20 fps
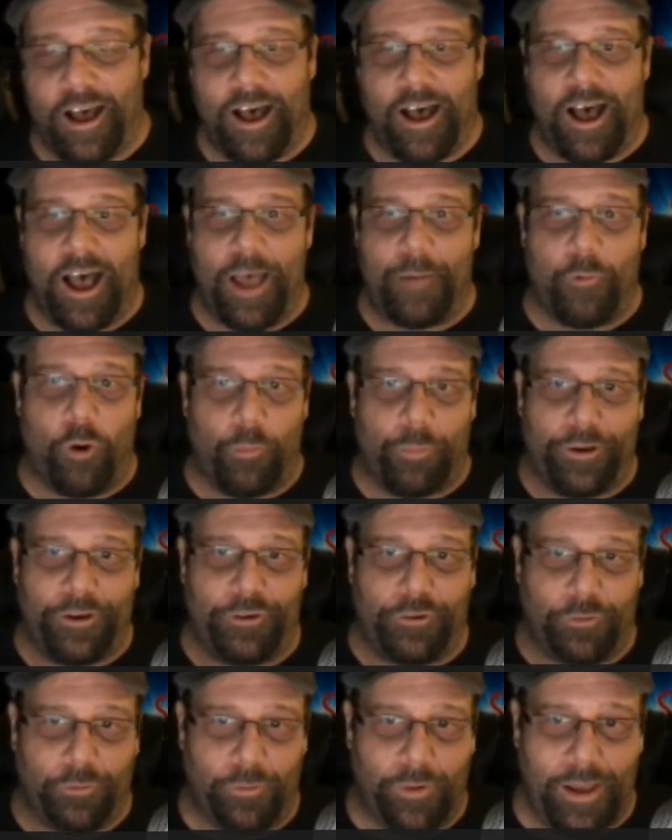I'm open
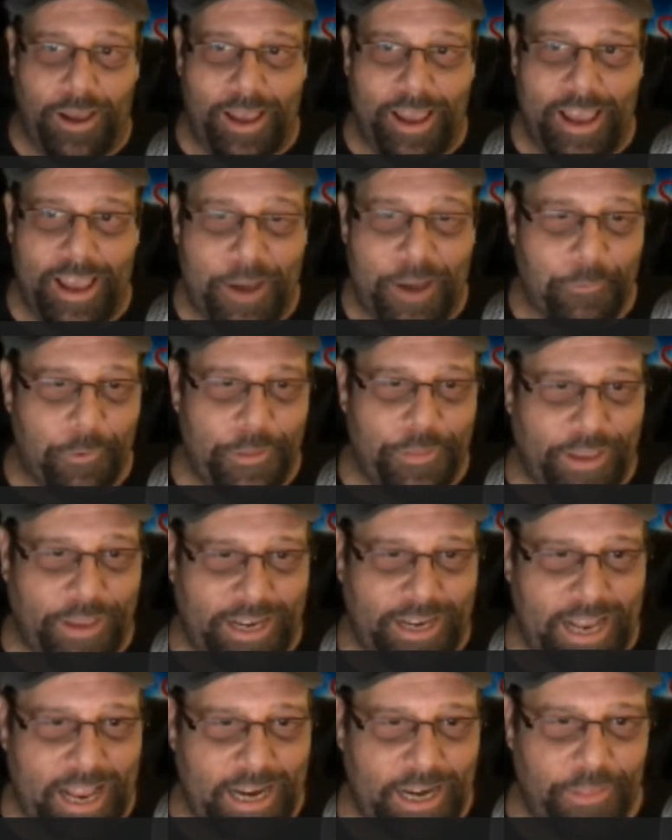to everything and
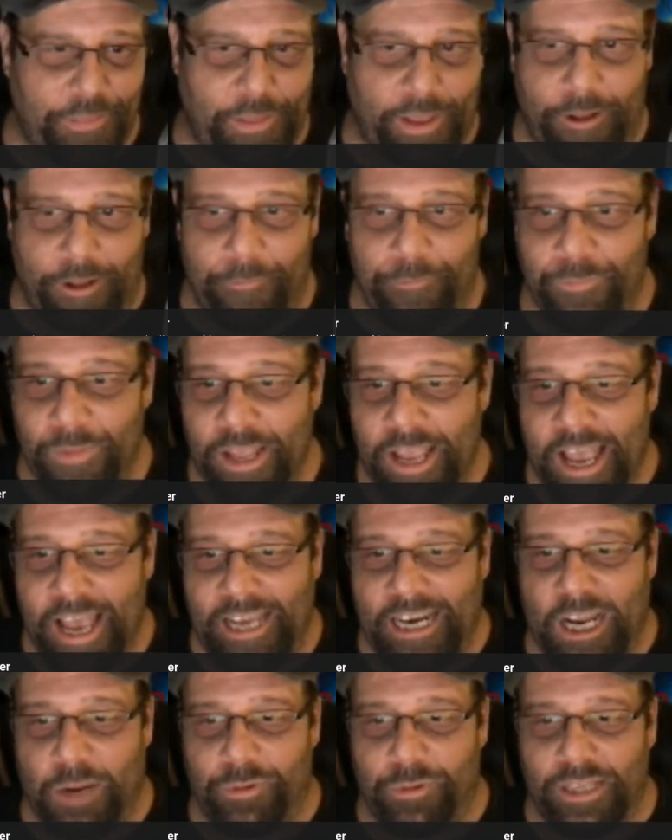anything, and
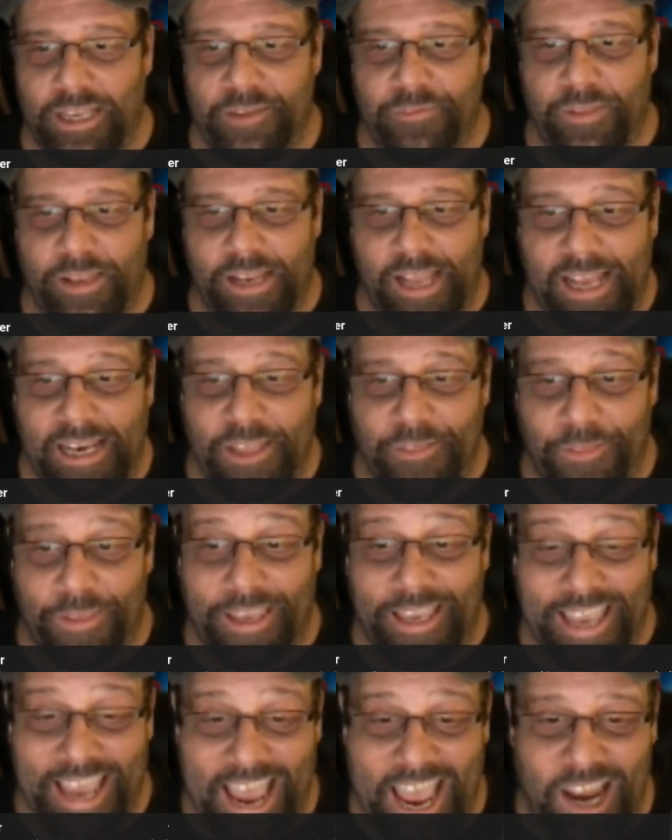I believe that anything
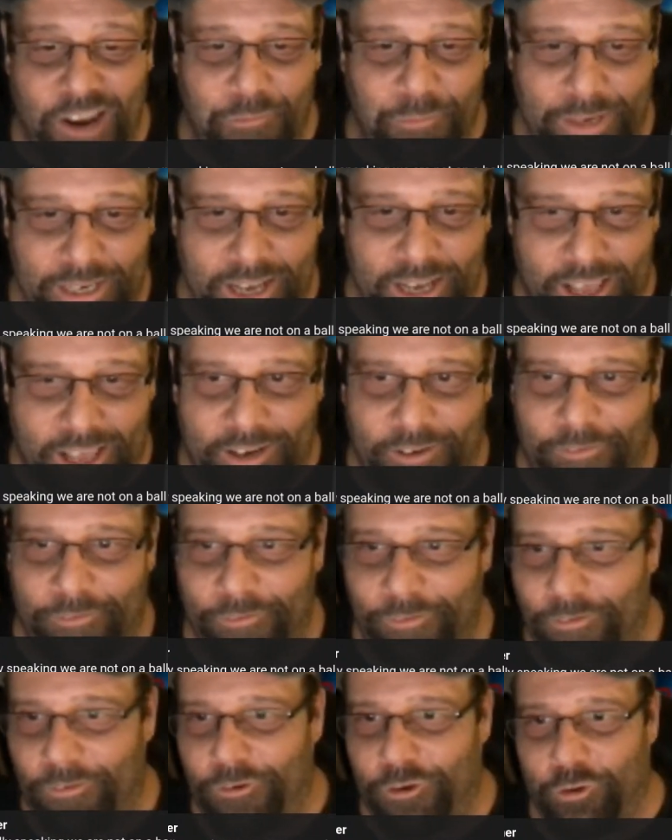can be done
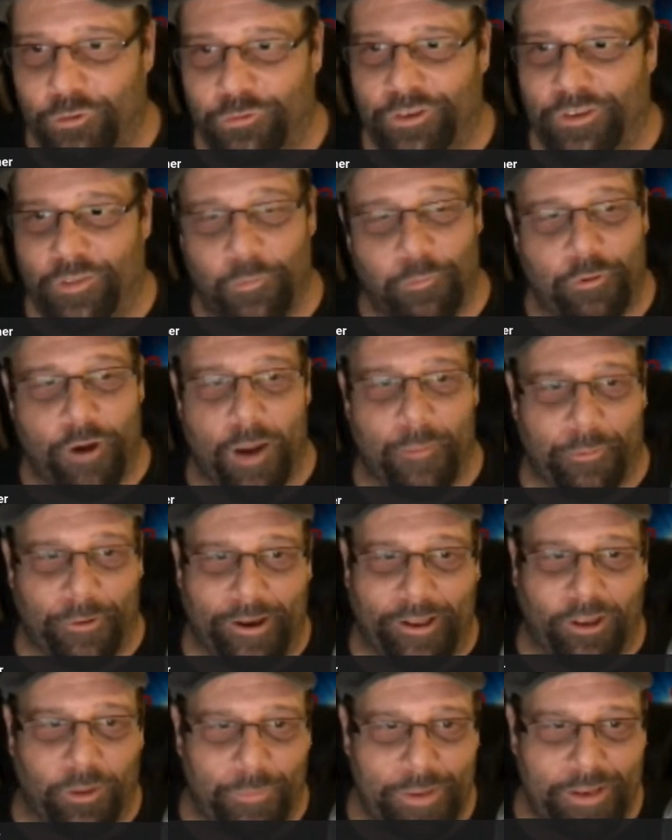using the proper
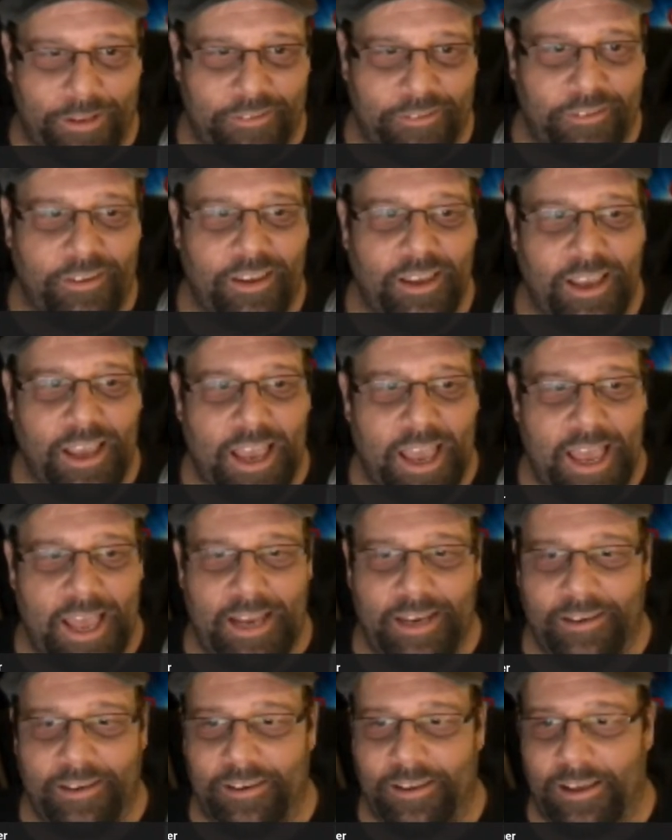elements.
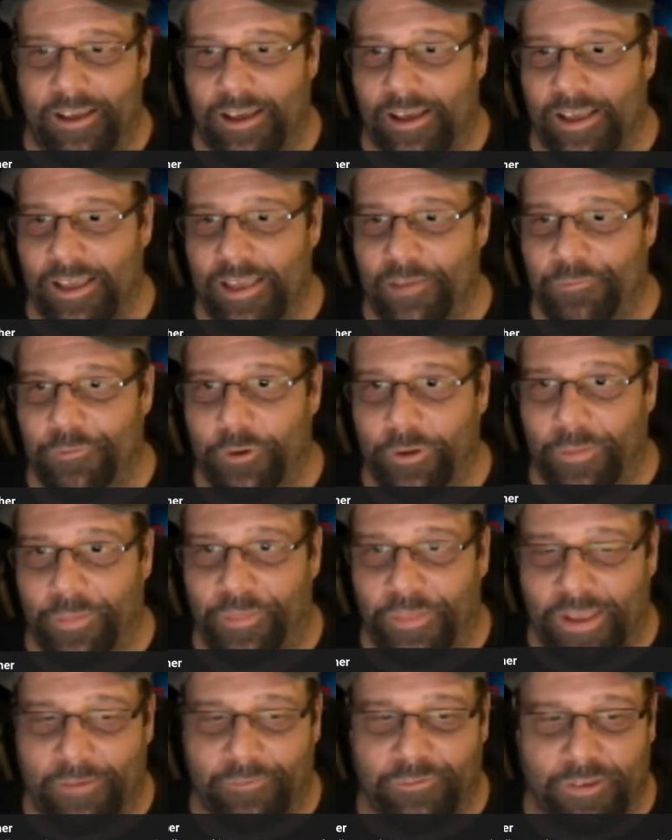And if you can
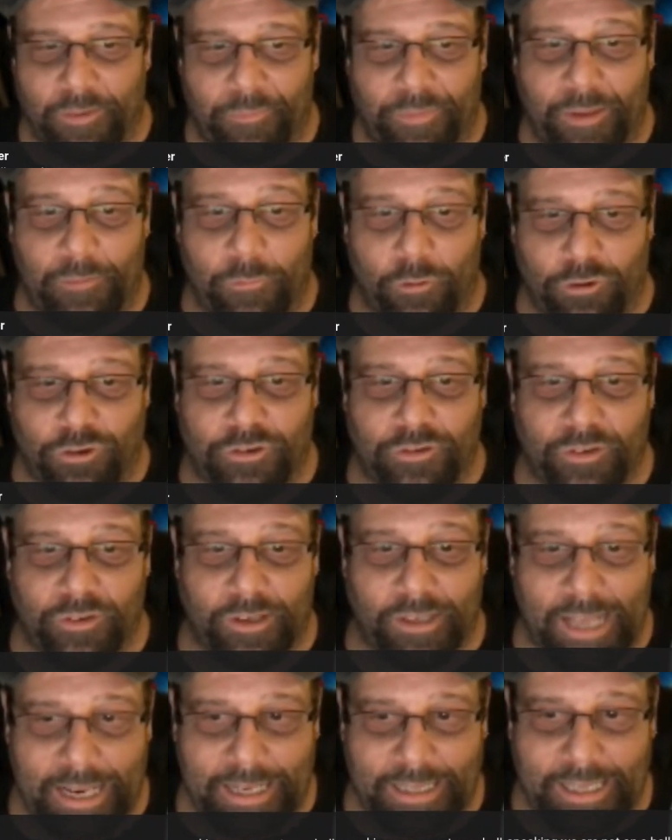think of something, most
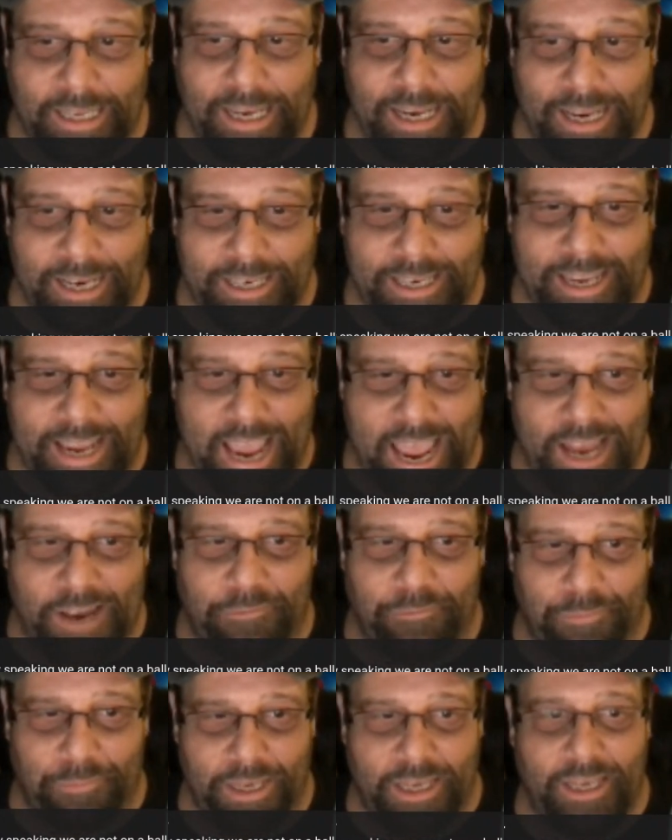likely it can
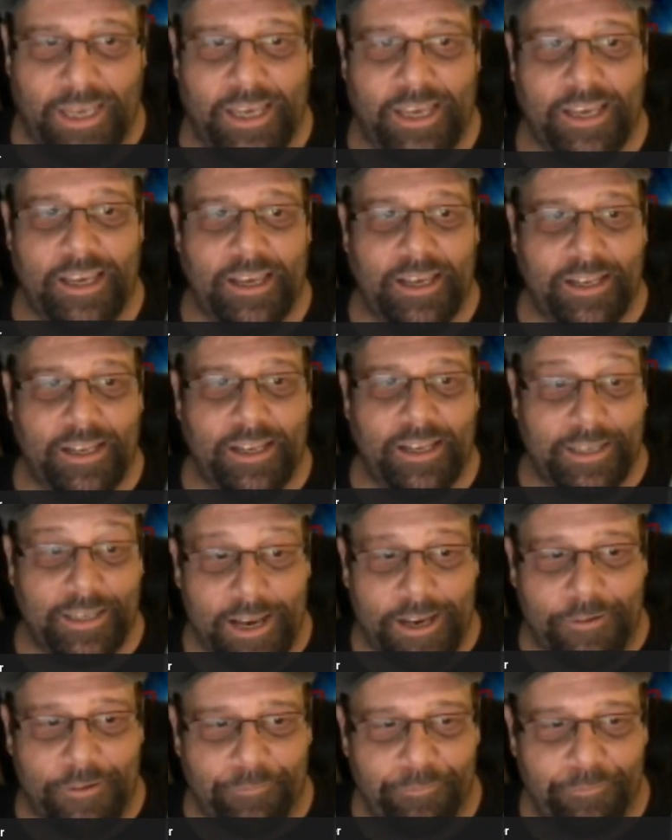be done.